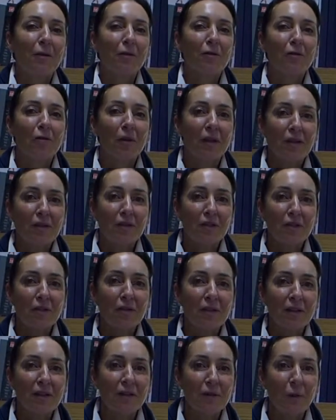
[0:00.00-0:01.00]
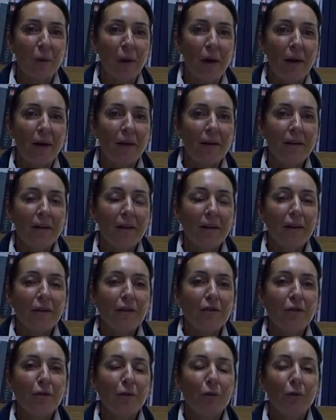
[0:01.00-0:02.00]
your tradition as well,
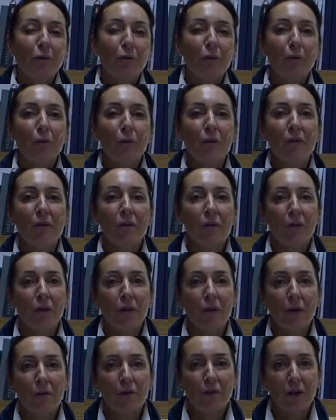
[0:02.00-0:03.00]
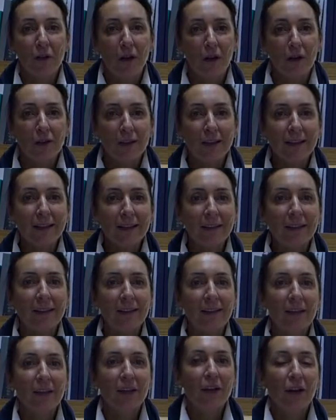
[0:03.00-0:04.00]
to cook with a lot of
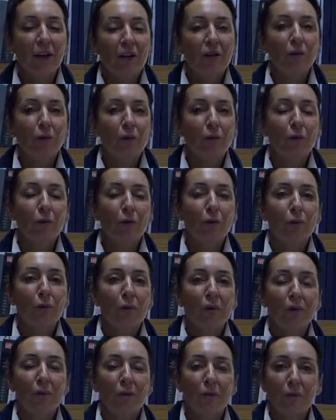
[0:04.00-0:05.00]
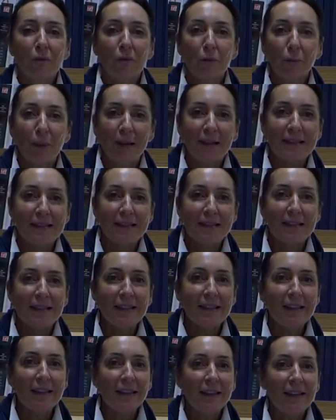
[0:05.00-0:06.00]
garlic, to cook with some
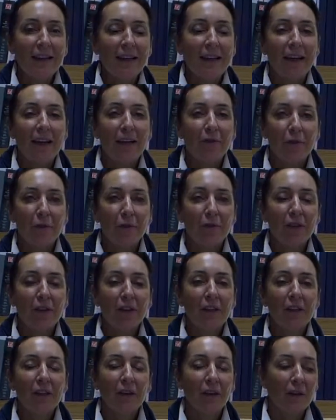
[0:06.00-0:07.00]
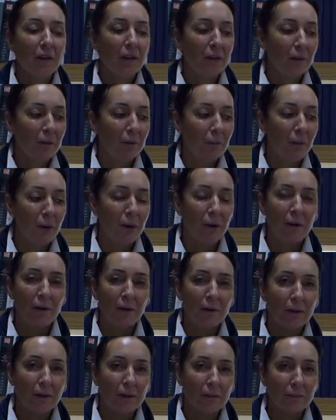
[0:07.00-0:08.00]
spicy. Everything
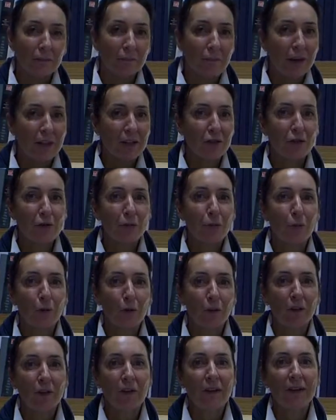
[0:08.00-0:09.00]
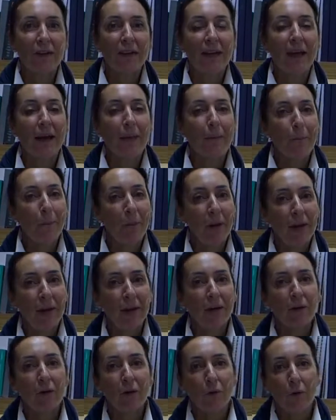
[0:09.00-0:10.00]
will match perfectly and
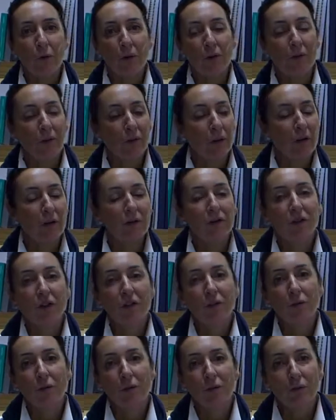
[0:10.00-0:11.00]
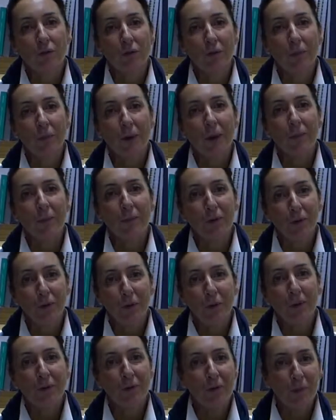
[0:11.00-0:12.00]
pair with Châteauneuf-du-Pape,
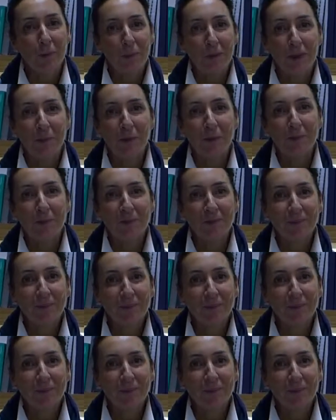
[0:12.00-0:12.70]
Domaine du Pegau.